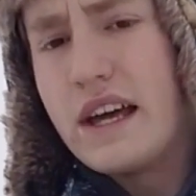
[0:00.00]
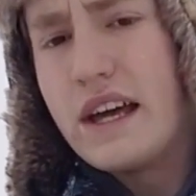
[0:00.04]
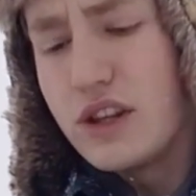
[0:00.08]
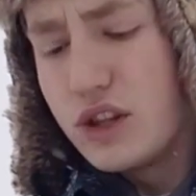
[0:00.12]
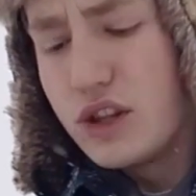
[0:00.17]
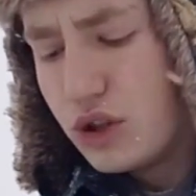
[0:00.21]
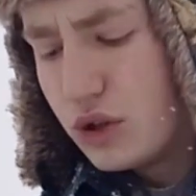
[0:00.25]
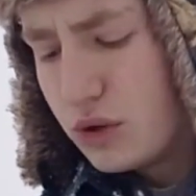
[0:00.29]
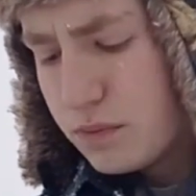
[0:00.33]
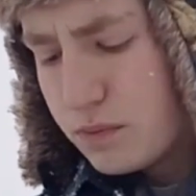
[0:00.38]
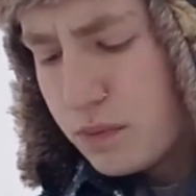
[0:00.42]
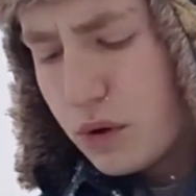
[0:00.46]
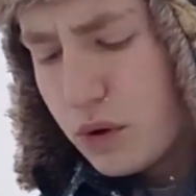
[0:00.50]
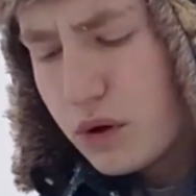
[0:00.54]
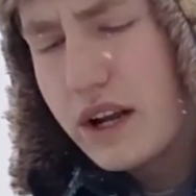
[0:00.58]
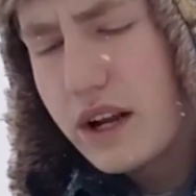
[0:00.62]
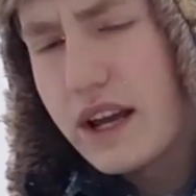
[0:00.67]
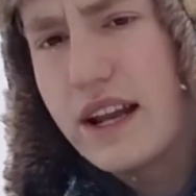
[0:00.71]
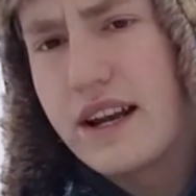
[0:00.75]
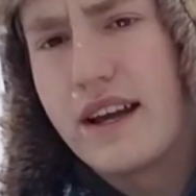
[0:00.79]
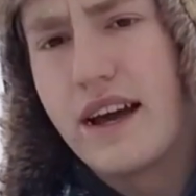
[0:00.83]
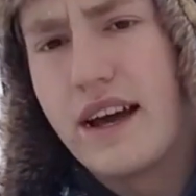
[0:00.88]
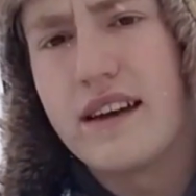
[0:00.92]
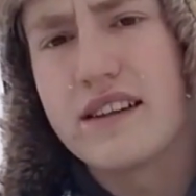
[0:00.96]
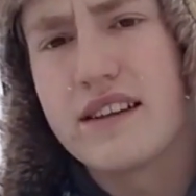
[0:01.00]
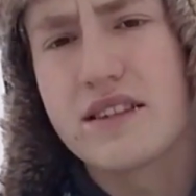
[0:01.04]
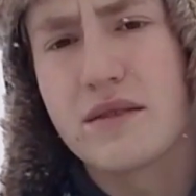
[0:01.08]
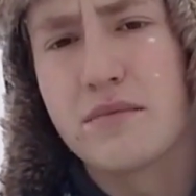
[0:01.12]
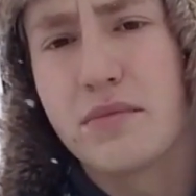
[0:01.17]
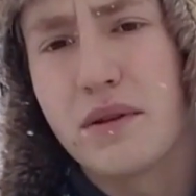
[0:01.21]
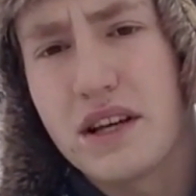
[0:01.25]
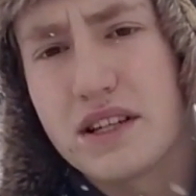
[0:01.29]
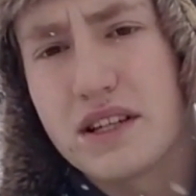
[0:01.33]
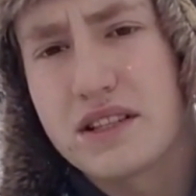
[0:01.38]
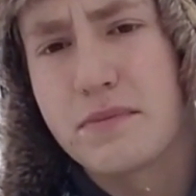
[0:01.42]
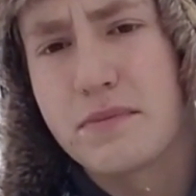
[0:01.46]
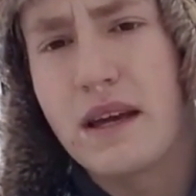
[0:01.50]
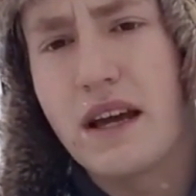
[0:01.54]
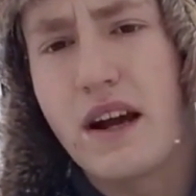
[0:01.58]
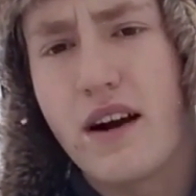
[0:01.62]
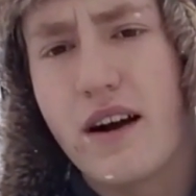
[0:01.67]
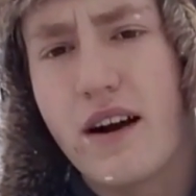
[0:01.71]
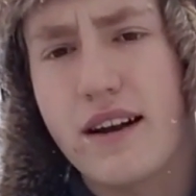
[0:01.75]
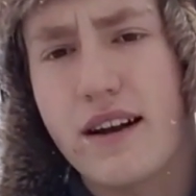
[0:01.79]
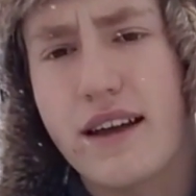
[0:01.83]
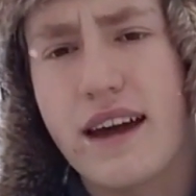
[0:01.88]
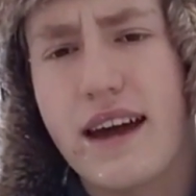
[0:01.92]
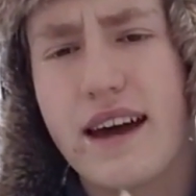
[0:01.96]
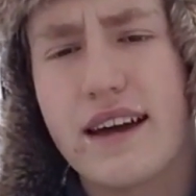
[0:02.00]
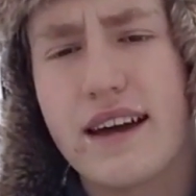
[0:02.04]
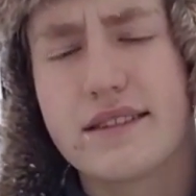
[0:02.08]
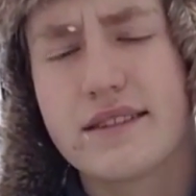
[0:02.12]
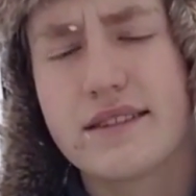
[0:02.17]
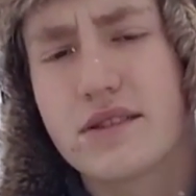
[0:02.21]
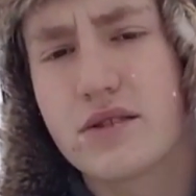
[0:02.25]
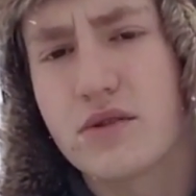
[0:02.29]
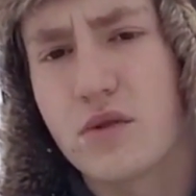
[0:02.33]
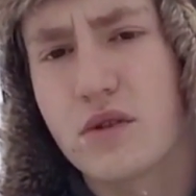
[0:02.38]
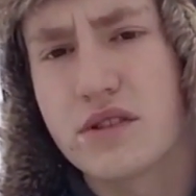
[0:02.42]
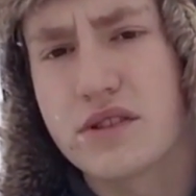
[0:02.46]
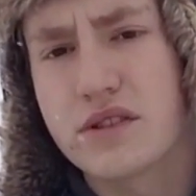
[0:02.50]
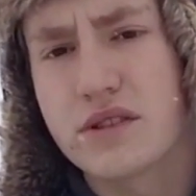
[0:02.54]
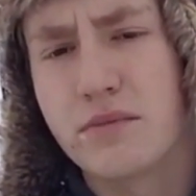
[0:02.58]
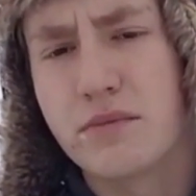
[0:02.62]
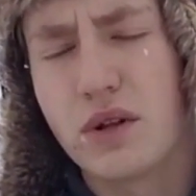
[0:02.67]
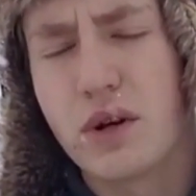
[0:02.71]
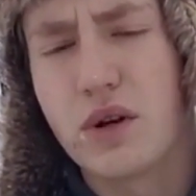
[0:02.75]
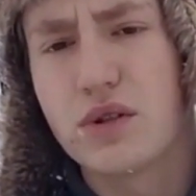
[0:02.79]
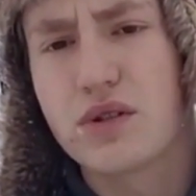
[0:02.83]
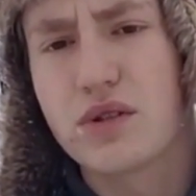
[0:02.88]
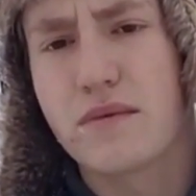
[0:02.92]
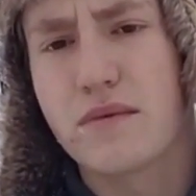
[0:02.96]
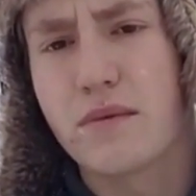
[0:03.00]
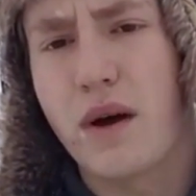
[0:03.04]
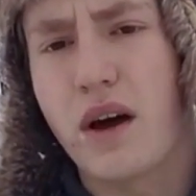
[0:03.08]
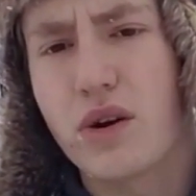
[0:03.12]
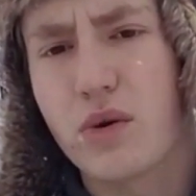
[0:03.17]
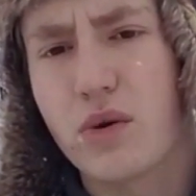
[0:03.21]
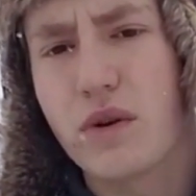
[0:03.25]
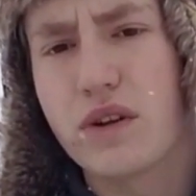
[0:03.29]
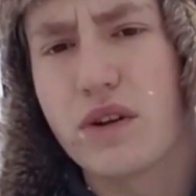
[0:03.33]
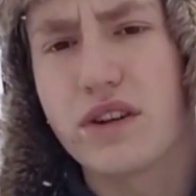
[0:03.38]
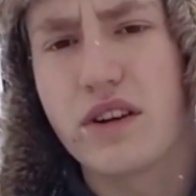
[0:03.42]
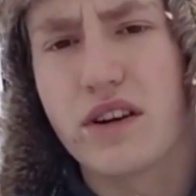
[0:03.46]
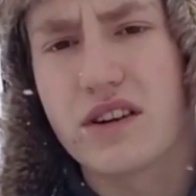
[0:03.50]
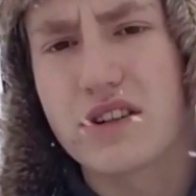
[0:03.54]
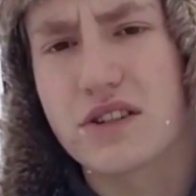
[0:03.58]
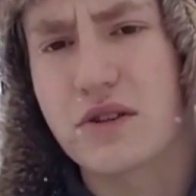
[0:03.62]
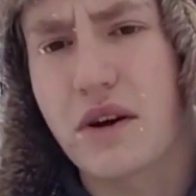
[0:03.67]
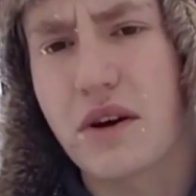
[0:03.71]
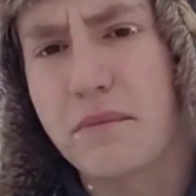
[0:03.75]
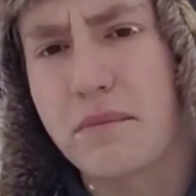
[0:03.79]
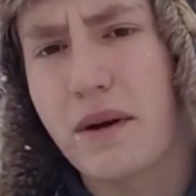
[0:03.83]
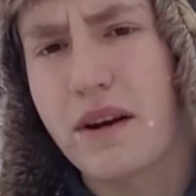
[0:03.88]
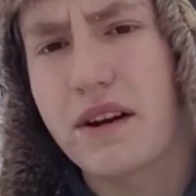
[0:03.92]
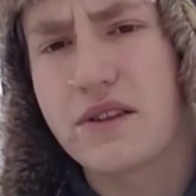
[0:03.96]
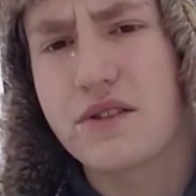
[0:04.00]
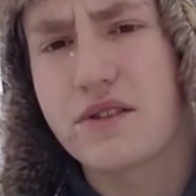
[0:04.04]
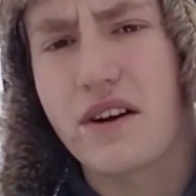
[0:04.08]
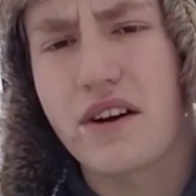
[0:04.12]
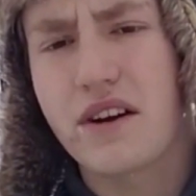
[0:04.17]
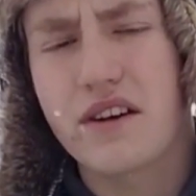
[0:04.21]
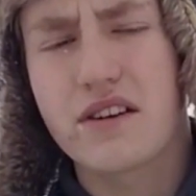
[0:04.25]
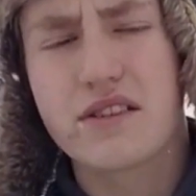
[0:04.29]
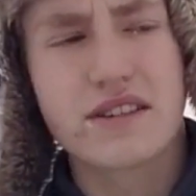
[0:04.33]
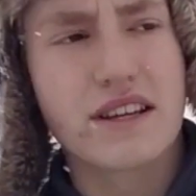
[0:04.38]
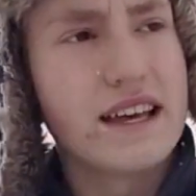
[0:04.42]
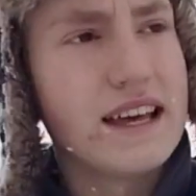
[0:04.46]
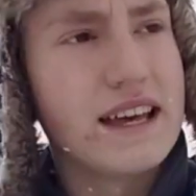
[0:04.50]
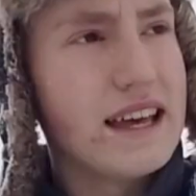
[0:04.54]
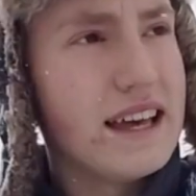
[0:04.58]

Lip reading: You put in some plus P hardcasts or some loads from Underwood, their extreme penetrators,